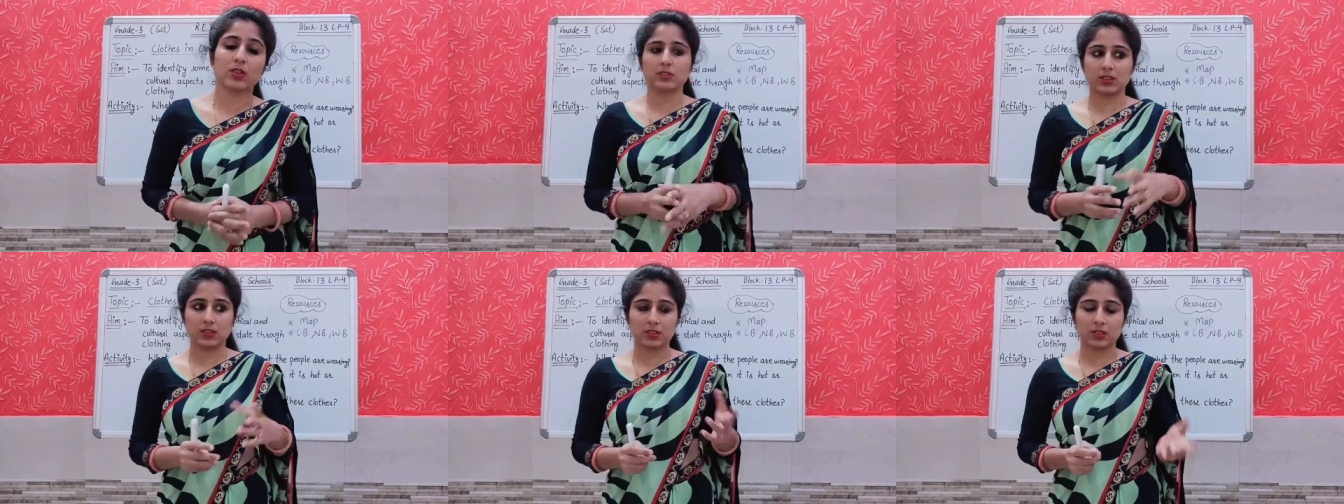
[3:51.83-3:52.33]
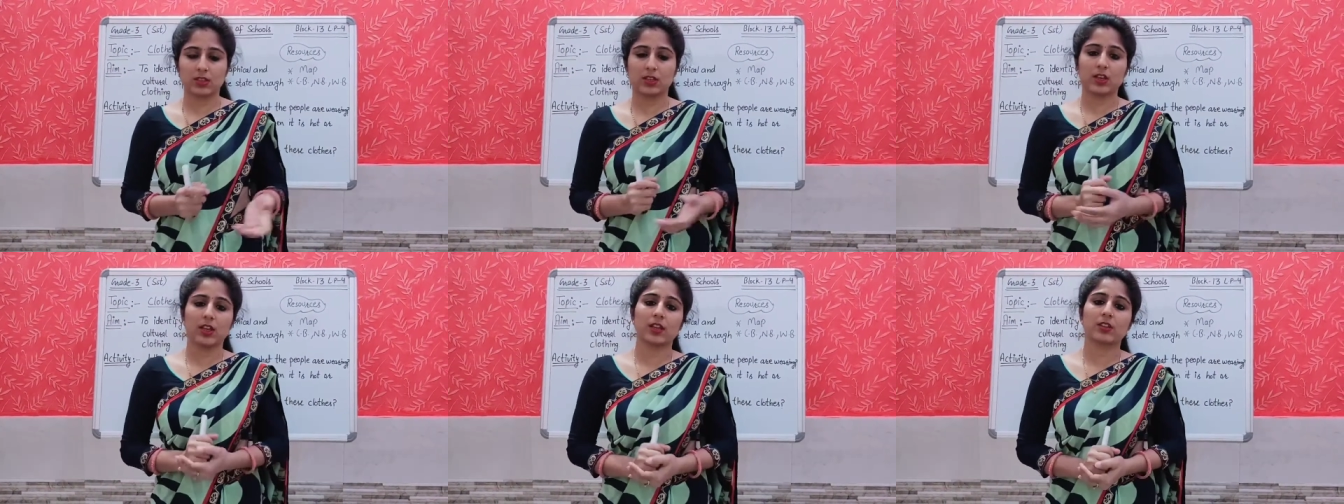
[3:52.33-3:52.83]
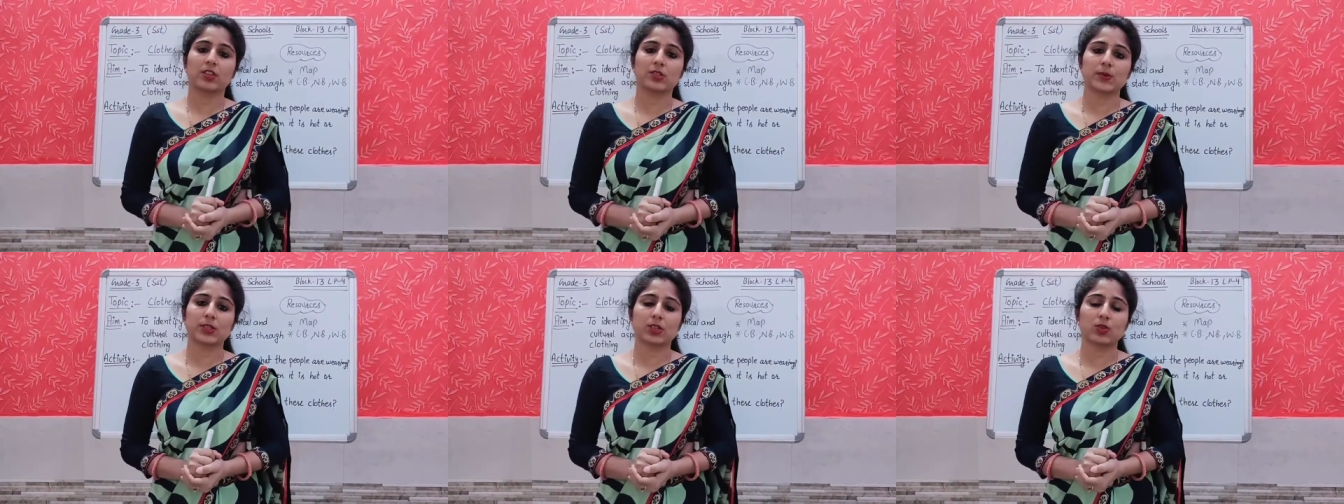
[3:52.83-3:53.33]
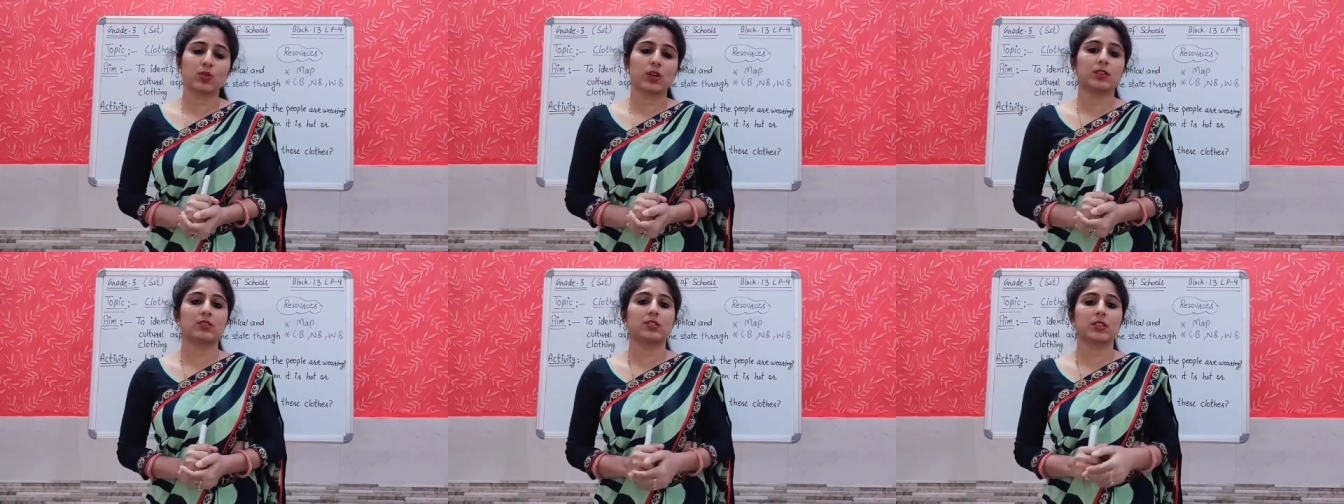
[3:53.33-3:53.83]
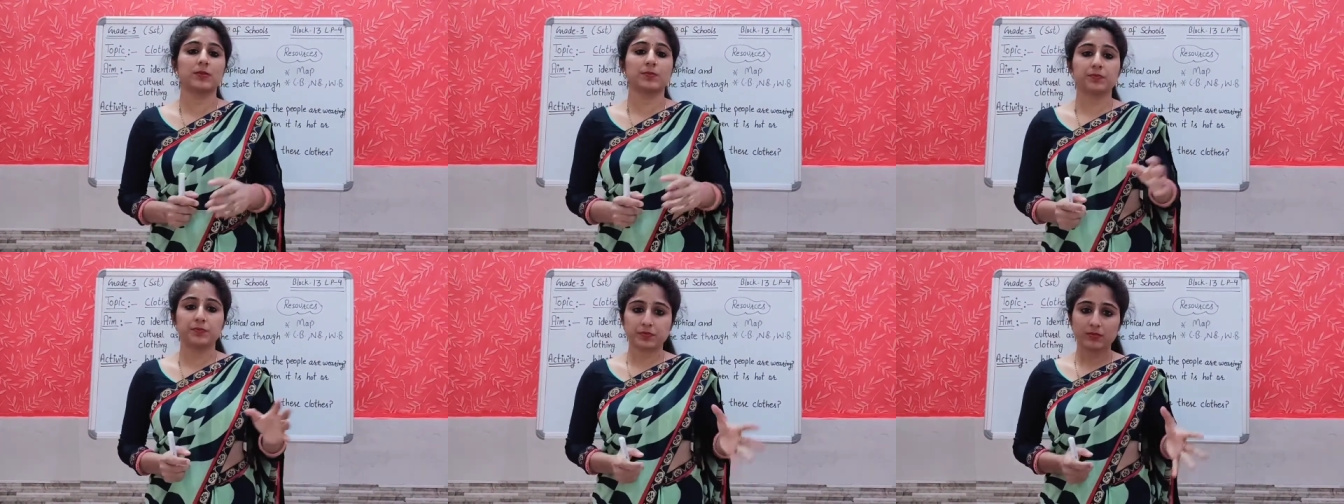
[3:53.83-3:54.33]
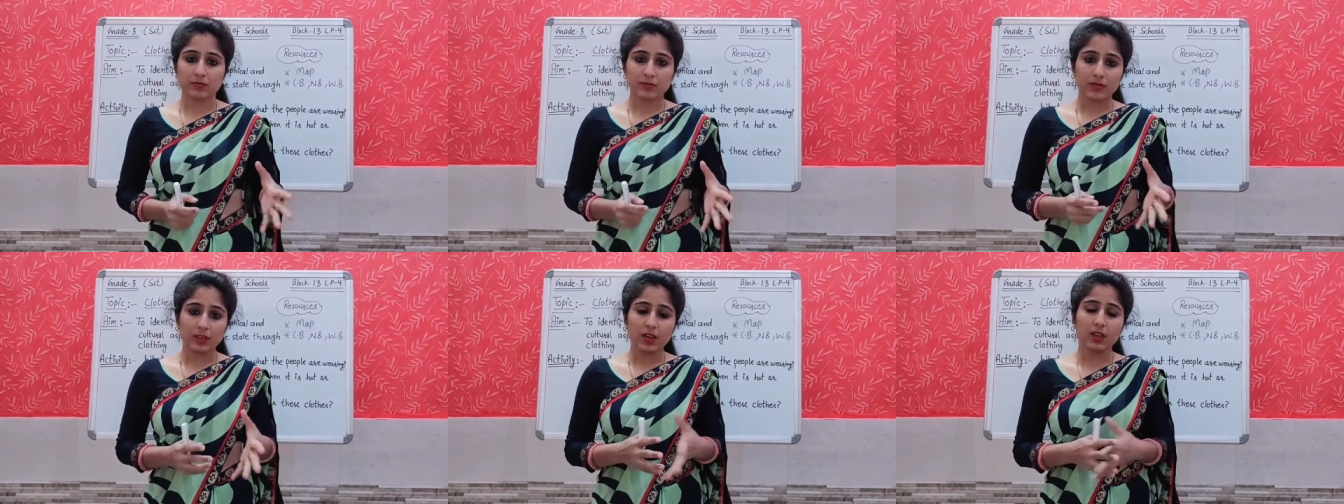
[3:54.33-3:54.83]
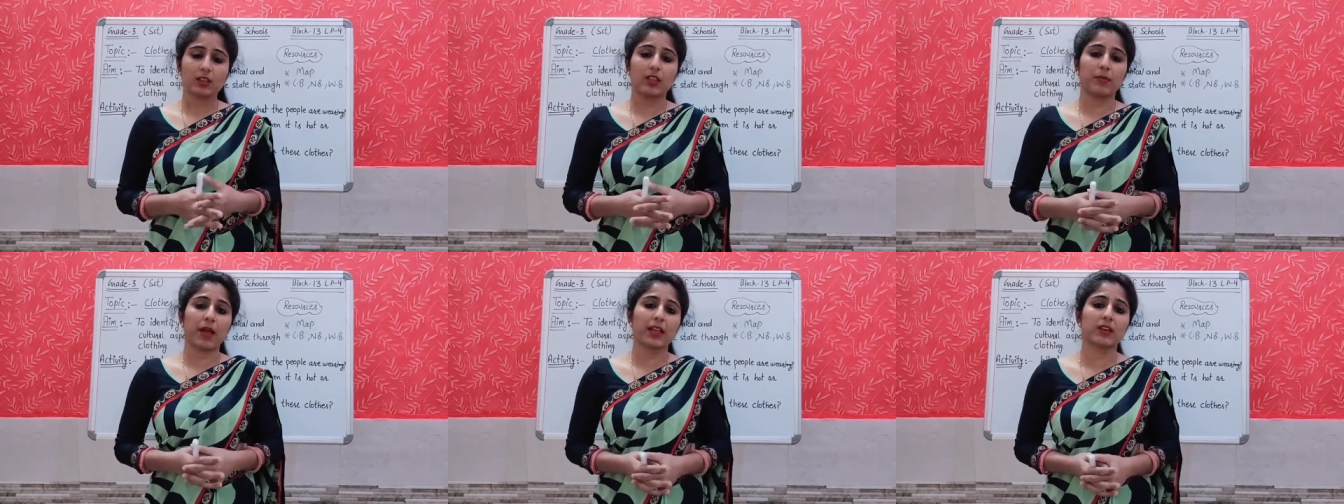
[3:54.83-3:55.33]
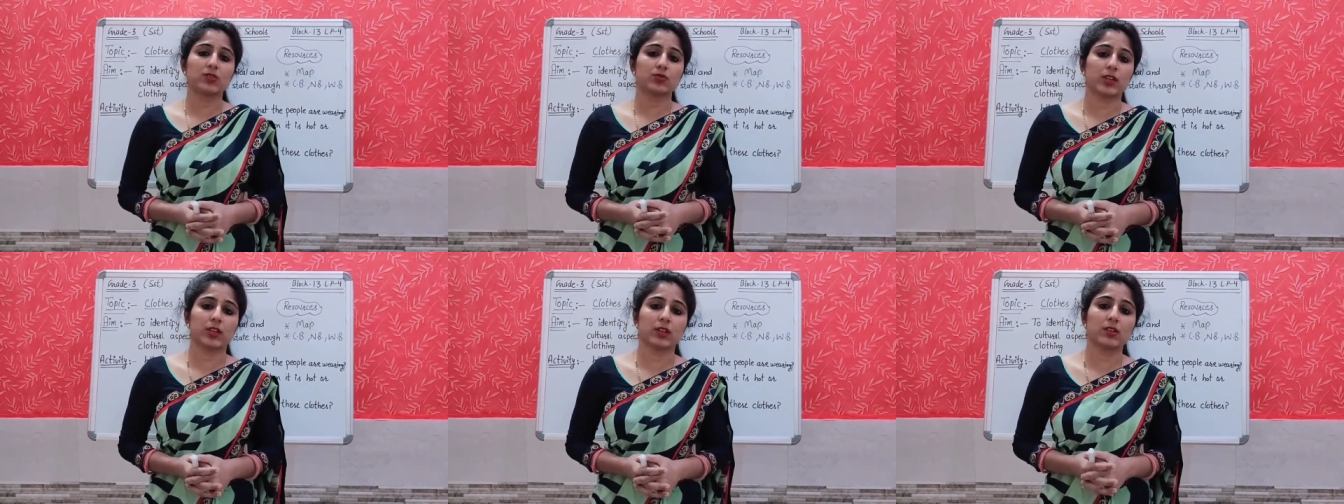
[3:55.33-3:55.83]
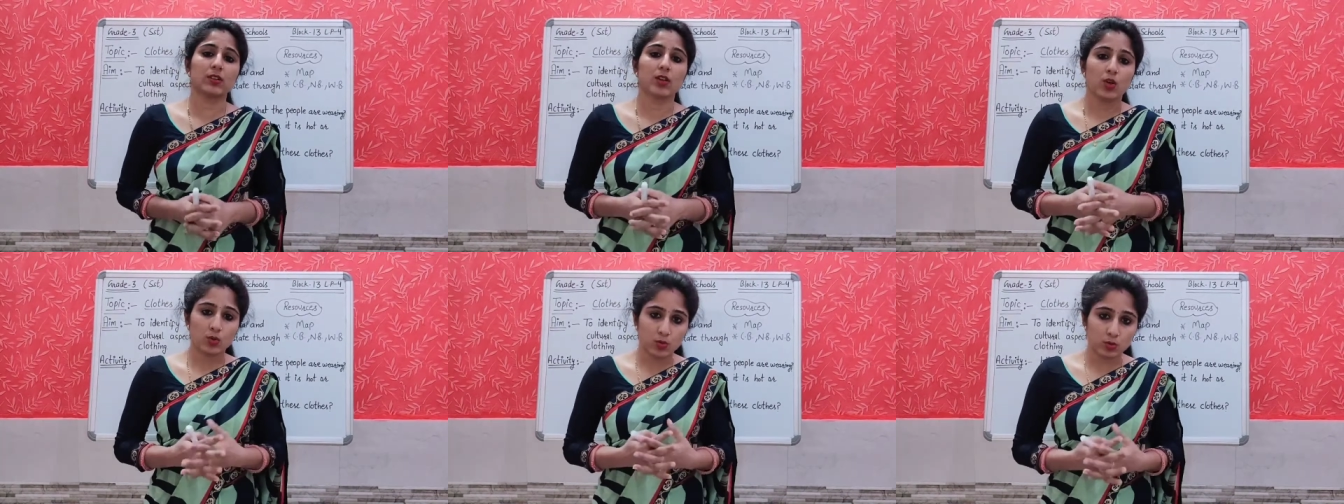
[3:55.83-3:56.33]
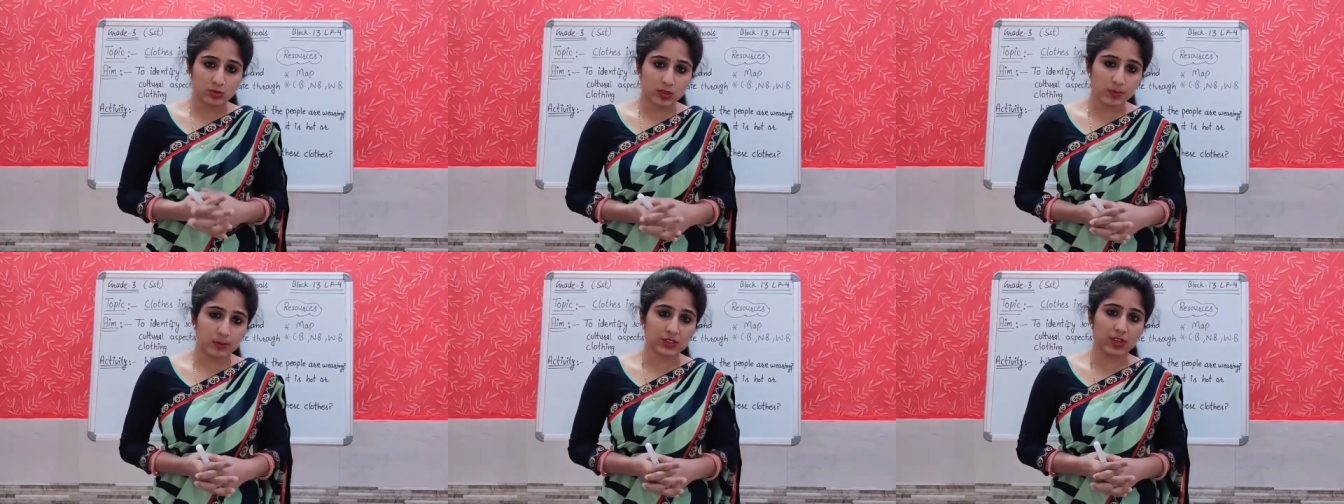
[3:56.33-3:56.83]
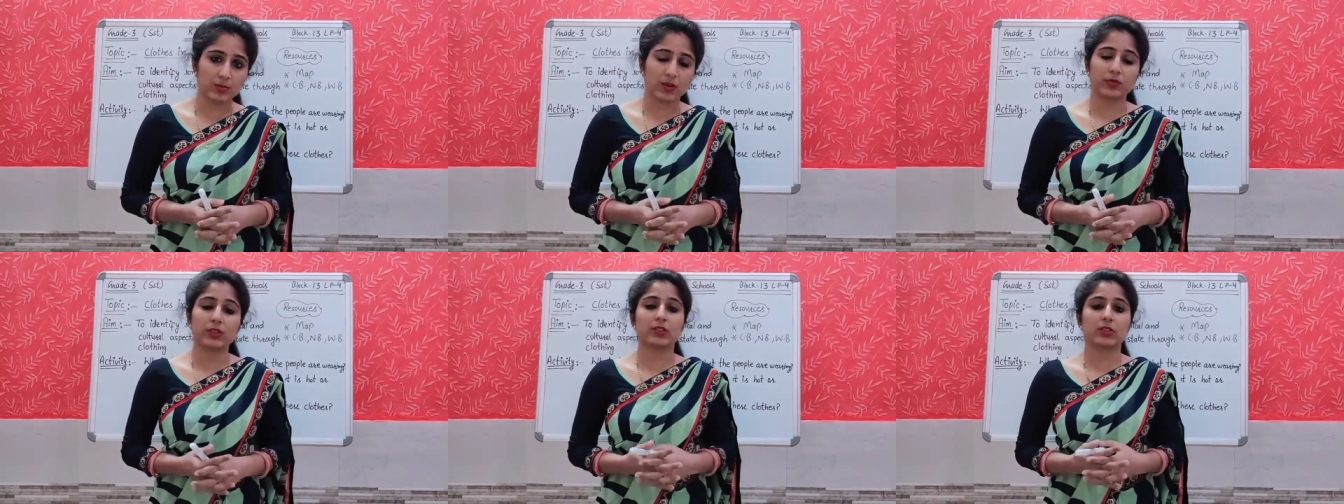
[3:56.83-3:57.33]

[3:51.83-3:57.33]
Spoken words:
Here in this picture you can see the man is wearing kurta pajama with